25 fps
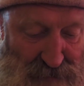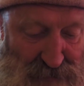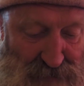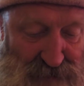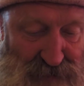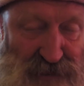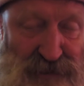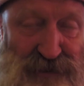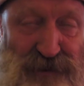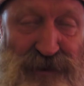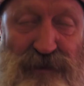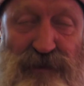
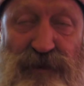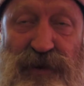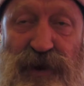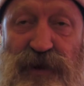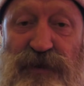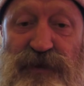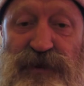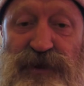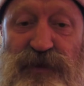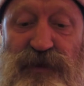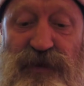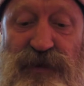with a
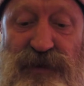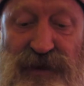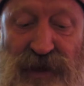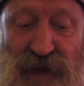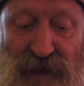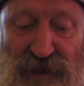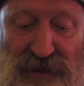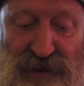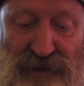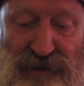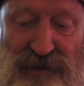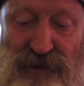W to his
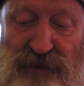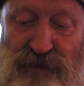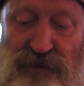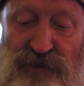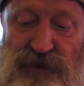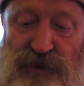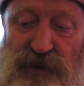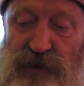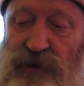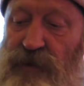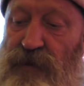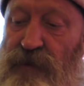kaiten
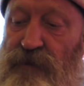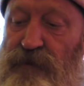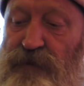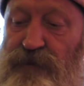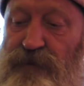Sushi